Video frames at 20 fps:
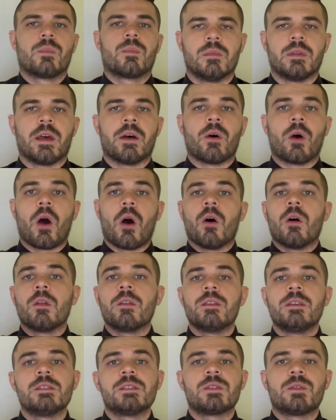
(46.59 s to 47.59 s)
Now, all
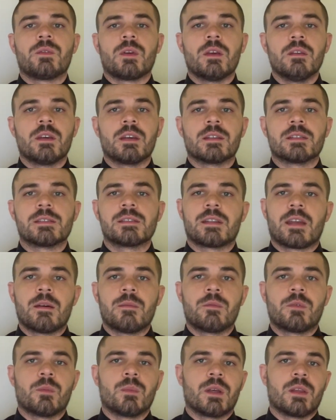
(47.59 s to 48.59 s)
these feelings stem
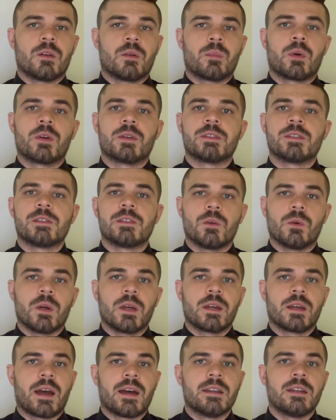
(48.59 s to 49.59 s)
from either
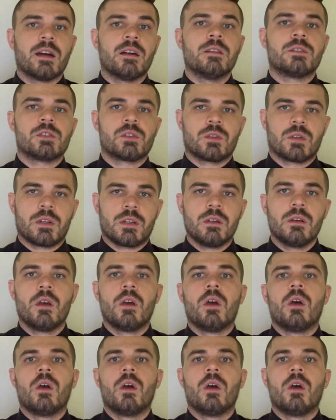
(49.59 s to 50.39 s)
pursuing idolatry